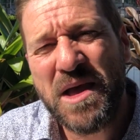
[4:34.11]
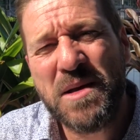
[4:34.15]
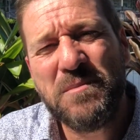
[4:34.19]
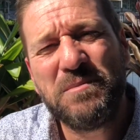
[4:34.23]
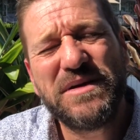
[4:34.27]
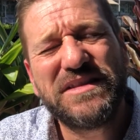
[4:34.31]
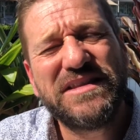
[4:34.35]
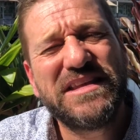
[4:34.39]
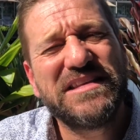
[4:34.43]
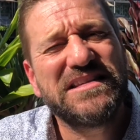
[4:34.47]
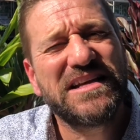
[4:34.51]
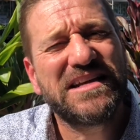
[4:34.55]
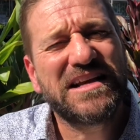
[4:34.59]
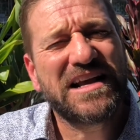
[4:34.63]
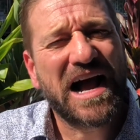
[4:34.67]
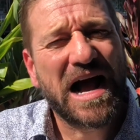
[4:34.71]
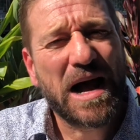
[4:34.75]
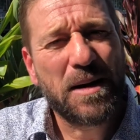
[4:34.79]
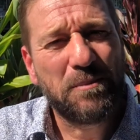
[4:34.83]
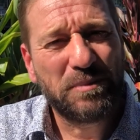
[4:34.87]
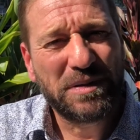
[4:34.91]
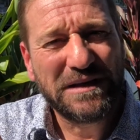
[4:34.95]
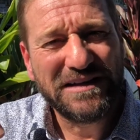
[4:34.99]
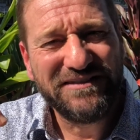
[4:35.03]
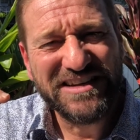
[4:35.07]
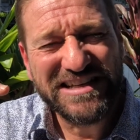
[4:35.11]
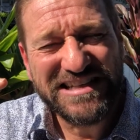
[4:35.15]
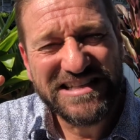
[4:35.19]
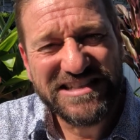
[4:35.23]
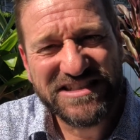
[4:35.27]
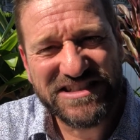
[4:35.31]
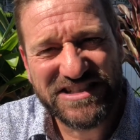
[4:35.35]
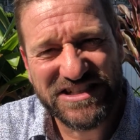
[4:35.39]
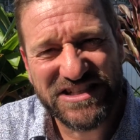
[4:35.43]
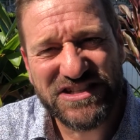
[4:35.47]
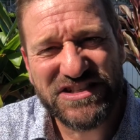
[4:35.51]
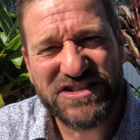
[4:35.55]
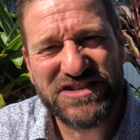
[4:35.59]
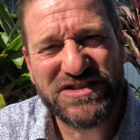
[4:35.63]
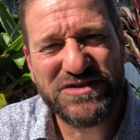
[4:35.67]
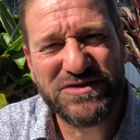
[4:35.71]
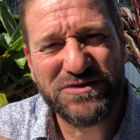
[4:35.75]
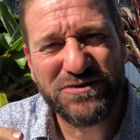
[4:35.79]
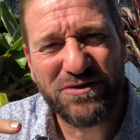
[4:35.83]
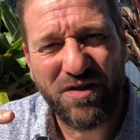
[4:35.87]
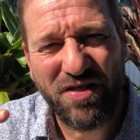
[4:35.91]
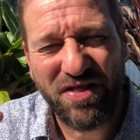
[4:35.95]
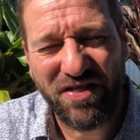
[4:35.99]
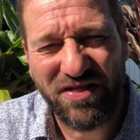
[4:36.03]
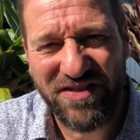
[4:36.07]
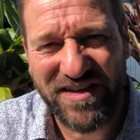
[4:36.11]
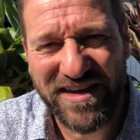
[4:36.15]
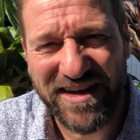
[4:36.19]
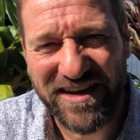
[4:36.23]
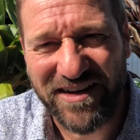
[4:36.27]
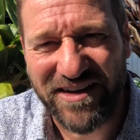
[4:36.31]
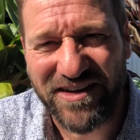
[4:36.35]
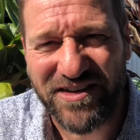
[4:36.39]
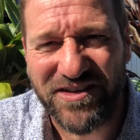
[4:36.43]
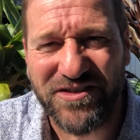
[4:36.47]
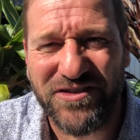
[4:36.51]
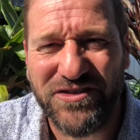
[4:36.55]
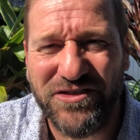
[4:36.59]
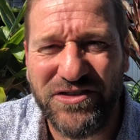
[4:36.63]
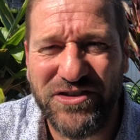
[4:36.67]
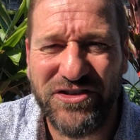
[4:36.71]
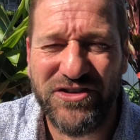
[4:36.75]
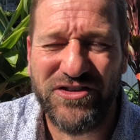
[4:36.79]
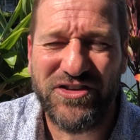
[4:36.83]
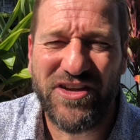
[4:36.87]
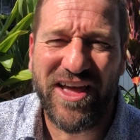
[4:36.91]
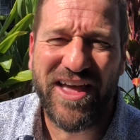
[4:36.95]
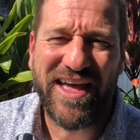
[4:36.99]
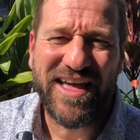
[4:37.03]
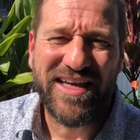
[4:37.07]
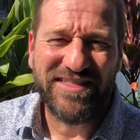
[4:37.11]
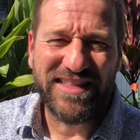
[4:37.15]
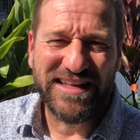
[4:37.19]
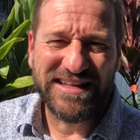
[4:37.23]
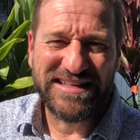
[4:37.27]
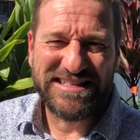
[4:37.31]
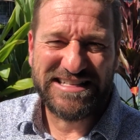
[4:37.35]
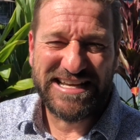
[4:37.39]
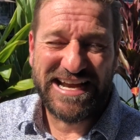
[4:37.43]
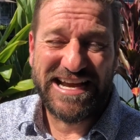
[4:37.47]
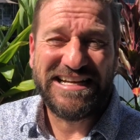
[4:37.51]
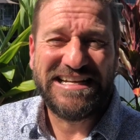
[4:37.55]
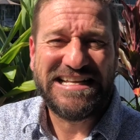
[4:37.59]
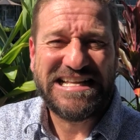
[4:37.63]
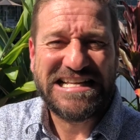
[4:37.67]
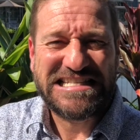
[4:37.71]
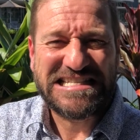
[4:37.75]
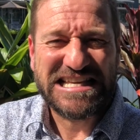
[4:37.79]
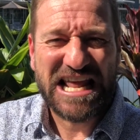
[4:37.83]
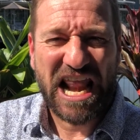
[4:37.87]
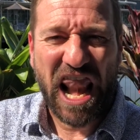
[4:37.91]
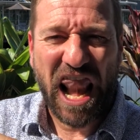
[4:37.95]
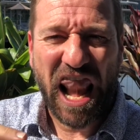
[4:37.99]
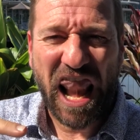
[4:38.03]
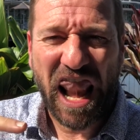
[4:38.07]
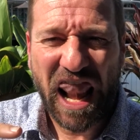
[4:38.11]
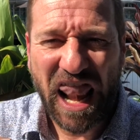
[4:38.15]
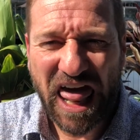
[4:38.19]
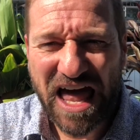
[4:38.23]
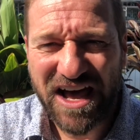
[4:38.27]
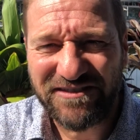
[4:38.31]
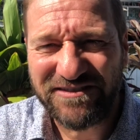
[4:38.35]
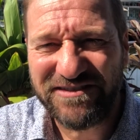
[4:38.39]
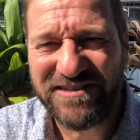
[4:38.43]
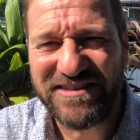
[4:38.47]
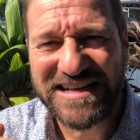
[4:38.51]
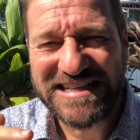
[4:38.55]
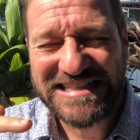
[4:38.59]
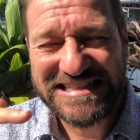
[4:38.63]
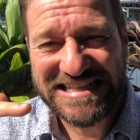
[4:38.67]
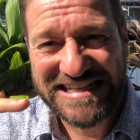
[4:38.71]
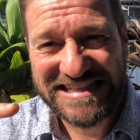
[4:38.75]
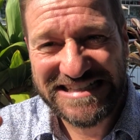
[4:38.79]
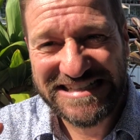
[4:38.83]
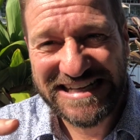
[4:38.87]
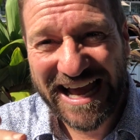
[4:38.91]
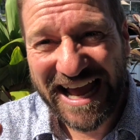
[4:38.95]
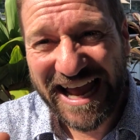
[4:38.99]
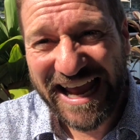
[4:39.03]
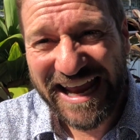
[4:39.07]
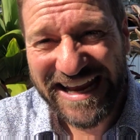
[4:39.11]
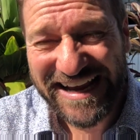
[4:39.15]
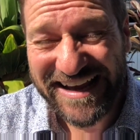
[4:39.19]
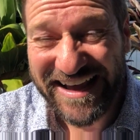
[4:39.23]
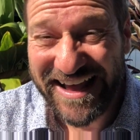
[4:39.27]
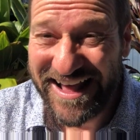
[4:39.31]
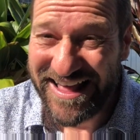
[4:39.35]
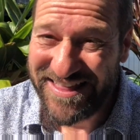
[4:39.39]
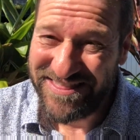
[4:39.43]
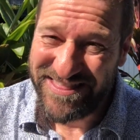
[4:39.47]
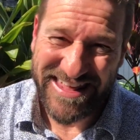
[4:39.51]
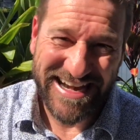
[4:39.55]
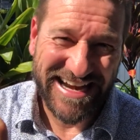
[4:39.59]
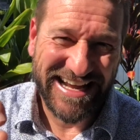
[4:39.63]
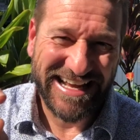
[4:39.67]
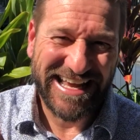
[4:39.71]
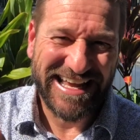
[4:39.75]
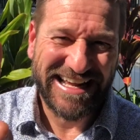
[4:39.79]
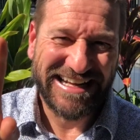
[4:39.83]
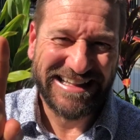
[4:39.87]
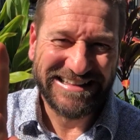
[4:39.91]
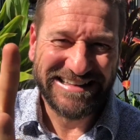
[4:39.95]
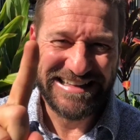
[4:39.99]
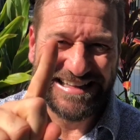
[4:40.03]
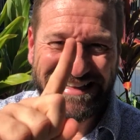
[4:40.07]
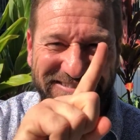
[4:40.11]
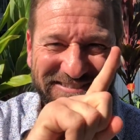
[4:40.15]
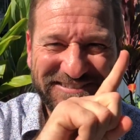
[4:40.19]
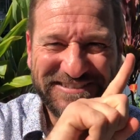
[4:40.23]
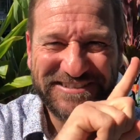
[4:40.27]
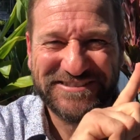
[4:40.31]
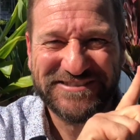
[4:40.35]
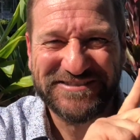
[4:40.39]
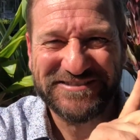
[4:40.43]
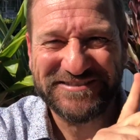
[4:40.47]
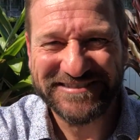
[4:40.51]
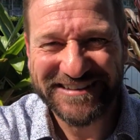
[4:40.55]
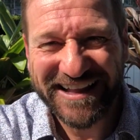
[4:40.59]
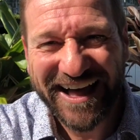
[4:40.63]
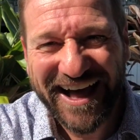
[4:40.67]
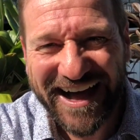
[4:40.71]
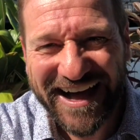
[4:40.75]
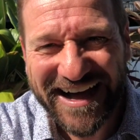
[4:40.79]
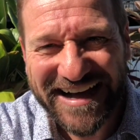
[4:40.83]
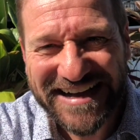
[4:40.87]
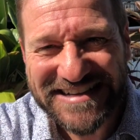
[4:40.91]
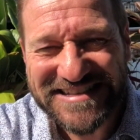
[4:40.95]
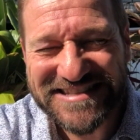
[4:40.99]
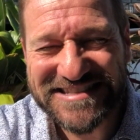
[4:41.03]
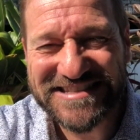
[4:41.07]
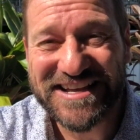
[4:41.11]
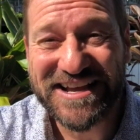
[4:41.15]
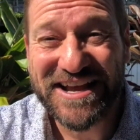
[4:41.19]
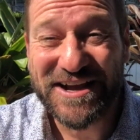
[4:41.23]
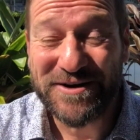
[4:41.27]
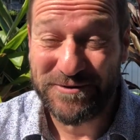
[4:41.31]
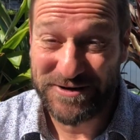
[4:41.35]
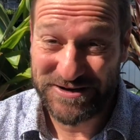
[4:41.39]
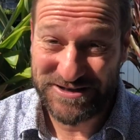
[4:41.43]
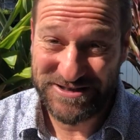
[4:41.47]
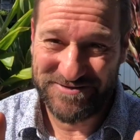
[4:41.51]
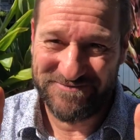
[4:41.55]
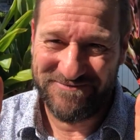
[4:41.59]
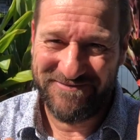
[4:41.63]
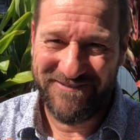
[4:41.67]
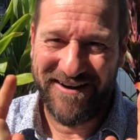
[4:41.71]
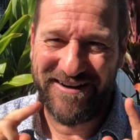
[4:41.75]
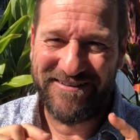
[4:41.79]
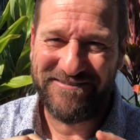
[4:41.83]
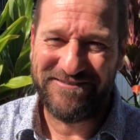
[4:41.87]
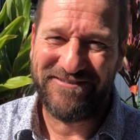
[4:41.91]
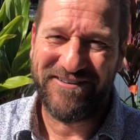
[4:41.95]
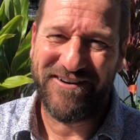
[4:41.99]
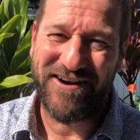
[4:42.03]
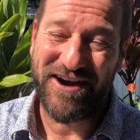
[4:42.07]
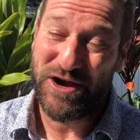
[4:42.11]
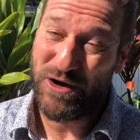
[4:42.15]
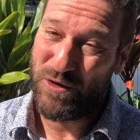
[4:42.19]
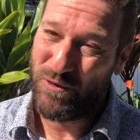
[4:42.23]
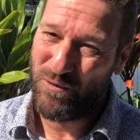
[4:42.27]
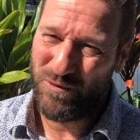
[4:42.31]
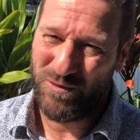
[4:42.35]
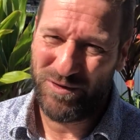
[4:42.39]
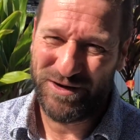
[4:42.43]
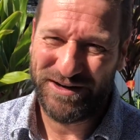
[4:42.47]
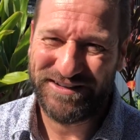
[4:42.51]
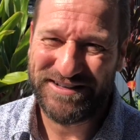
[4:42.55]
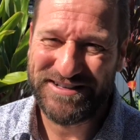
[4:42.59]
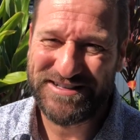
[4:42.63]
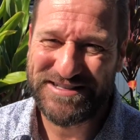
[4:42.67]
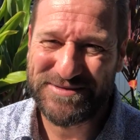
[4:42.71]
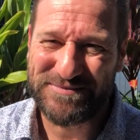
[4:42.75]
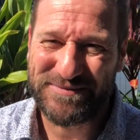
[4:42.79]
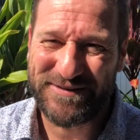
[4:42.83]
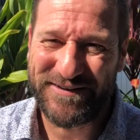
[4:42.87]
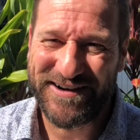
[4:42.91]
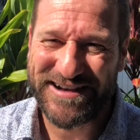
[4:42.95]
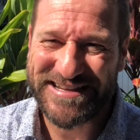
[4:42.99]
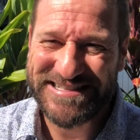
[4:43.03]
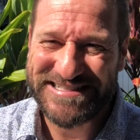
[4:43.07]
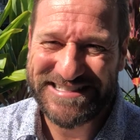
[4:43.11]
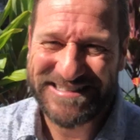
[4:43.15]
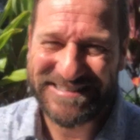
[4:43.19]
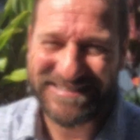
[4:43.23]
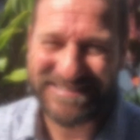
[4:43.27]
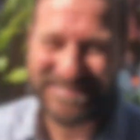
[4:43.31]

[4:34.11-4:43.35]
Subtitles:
But there's a couple of additional things that tenants love today that are going to leave till last, which you might find really surprising.